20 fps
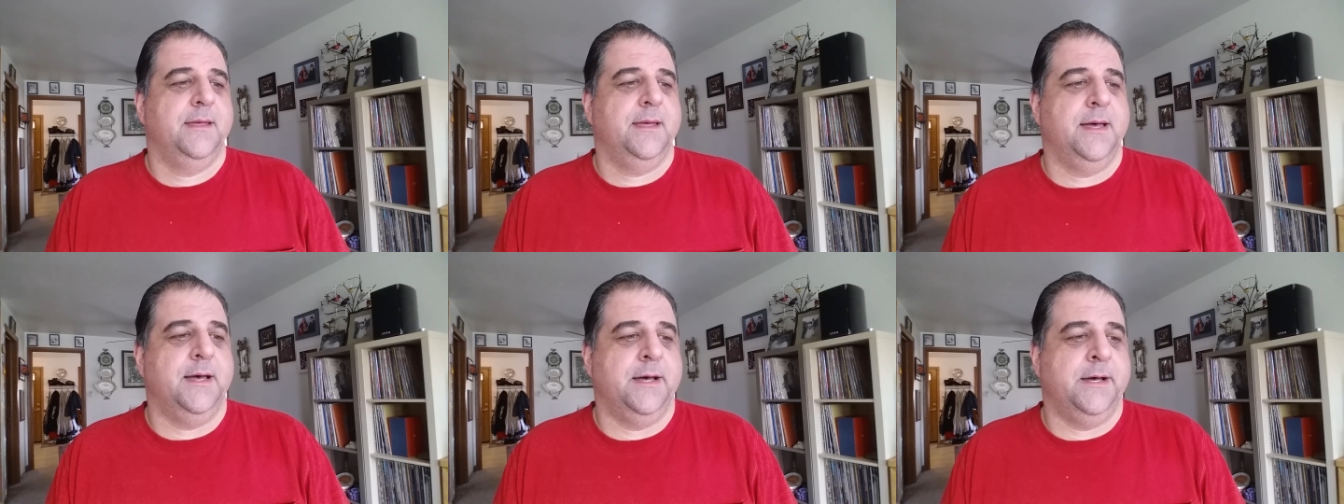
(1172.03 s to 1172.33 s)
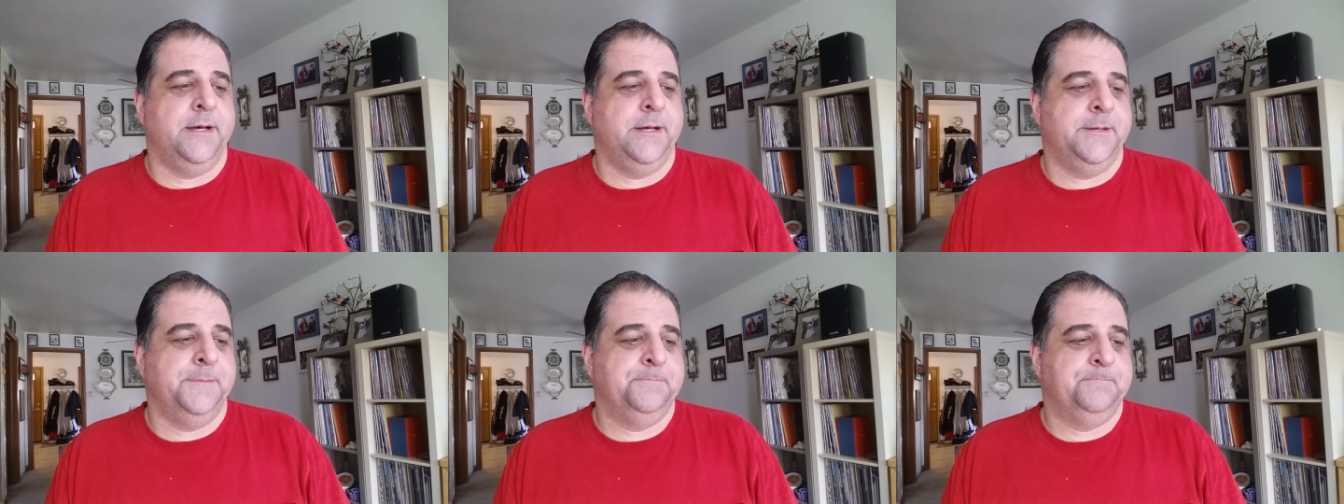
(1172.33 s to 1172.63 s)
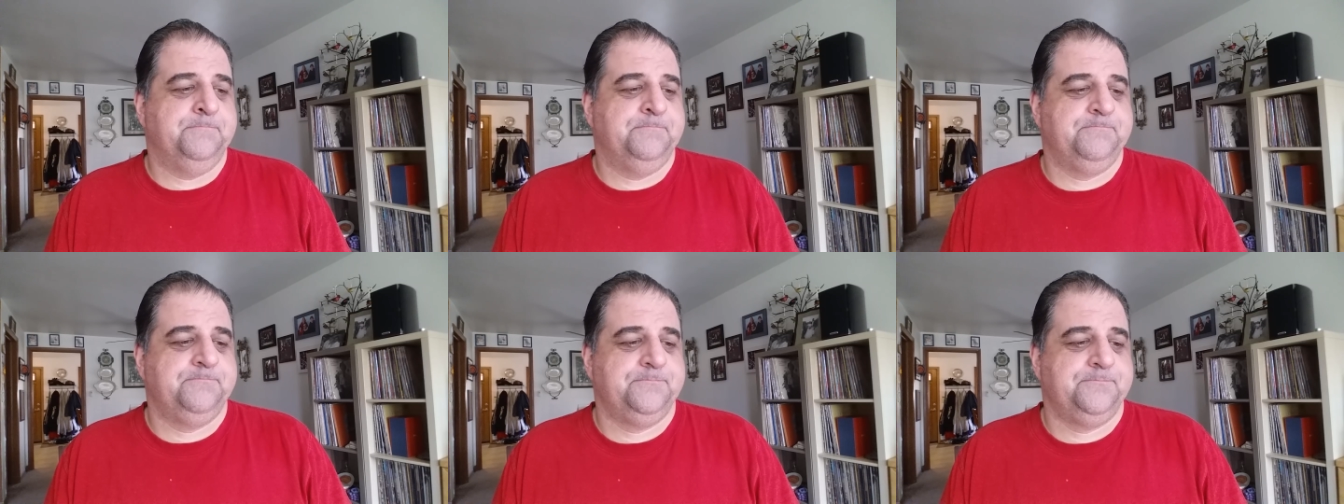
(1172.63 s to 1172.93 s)

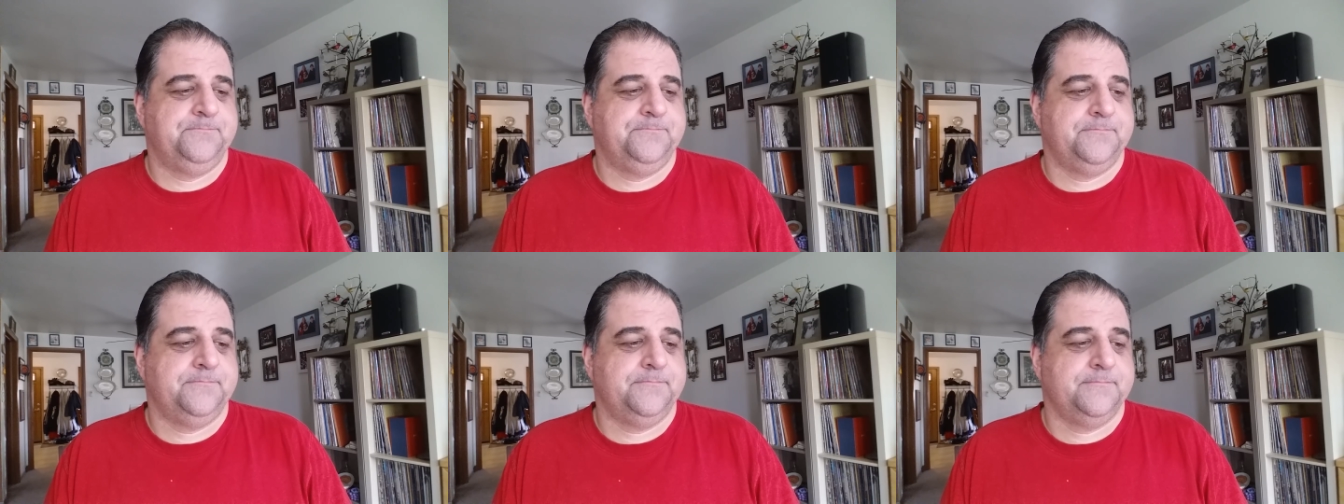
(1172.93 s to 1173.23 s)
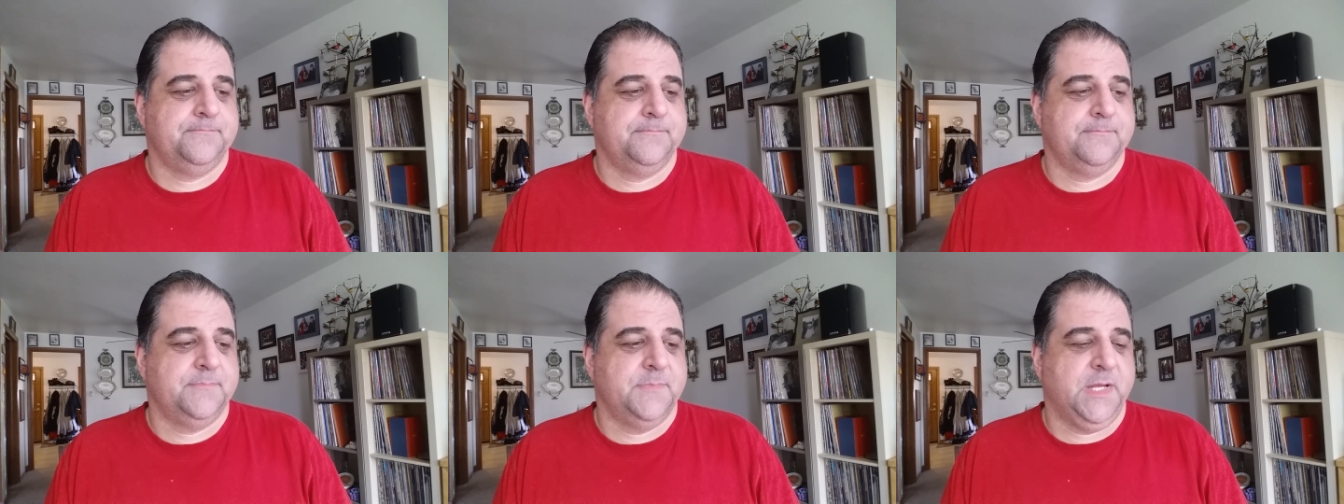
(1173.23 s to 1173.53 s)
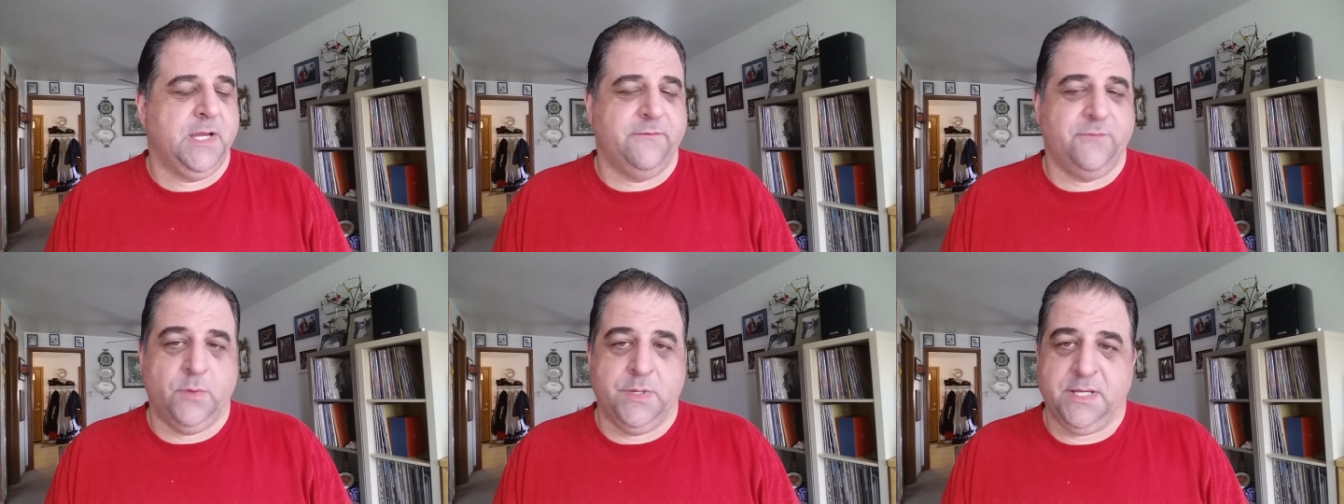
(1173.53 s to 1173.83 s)
um,
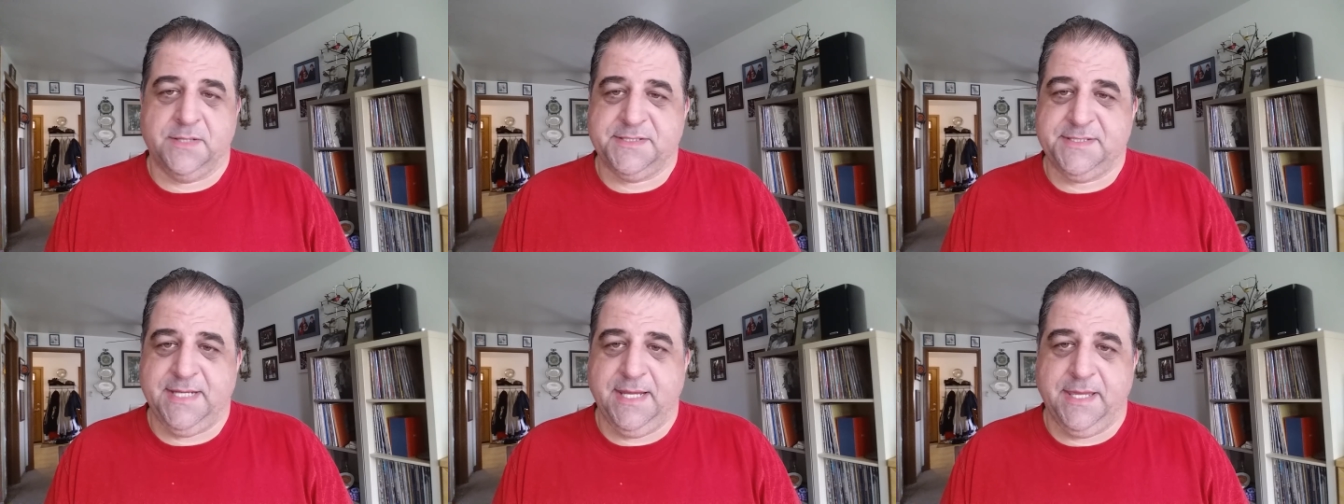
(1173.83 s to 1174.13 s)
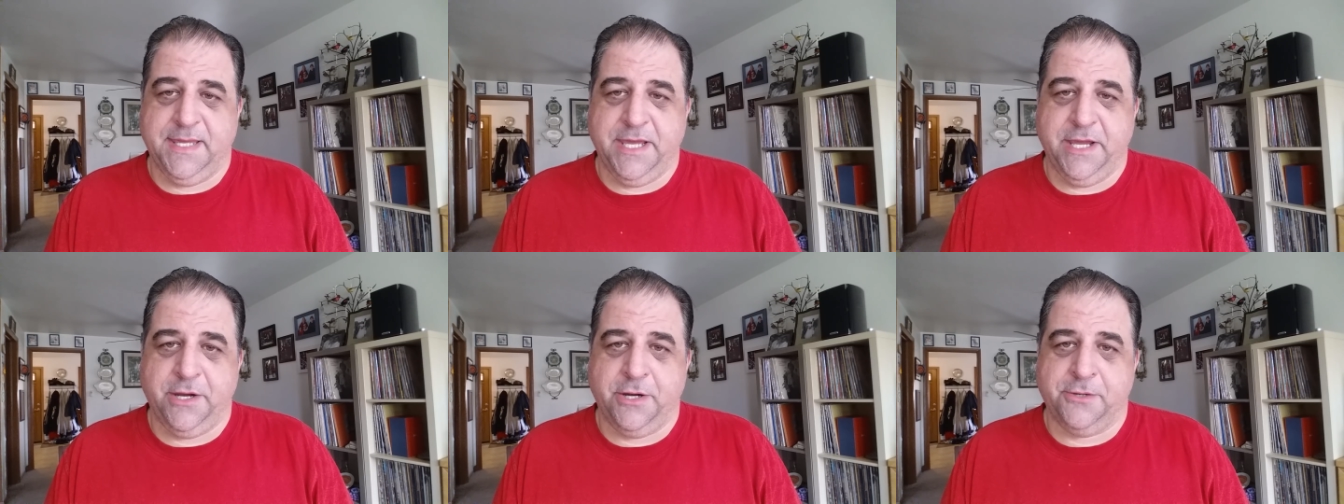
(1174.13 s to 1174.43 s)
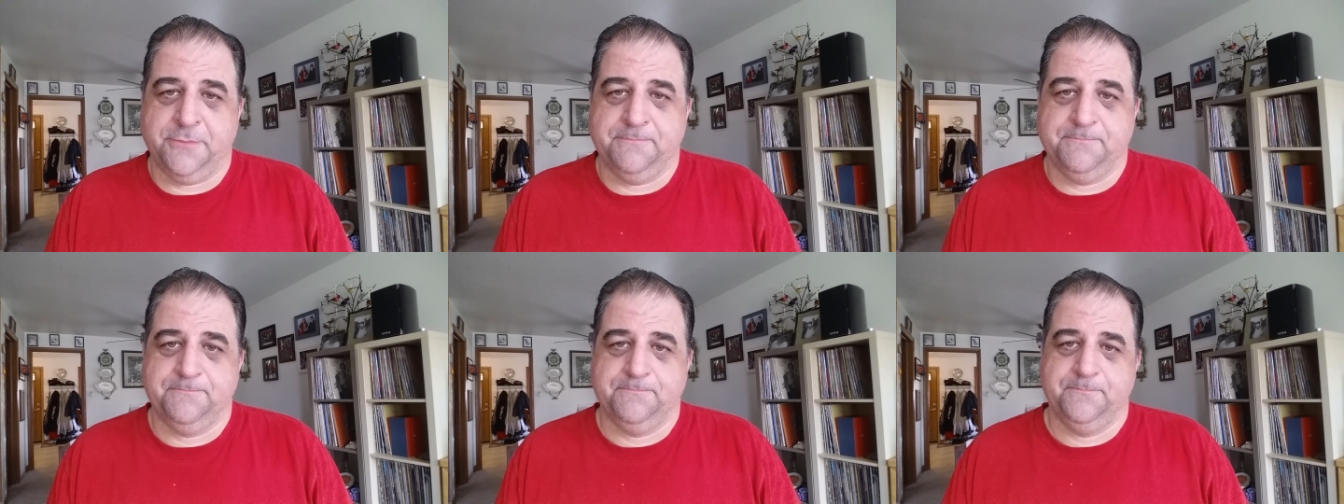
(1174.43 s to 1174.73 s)
everyone else take
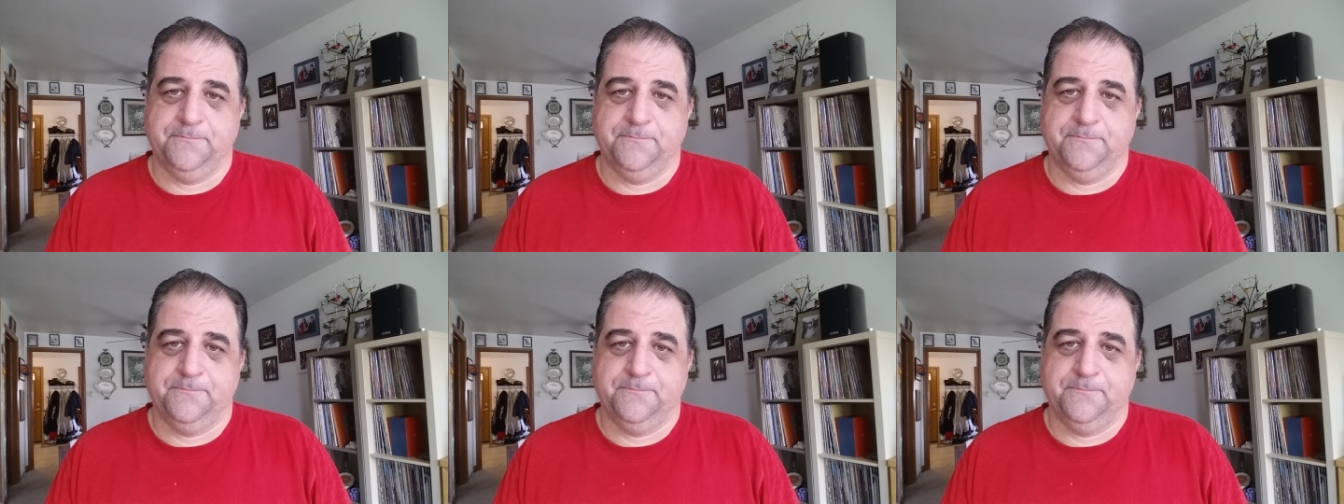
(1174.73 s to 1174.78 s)
care.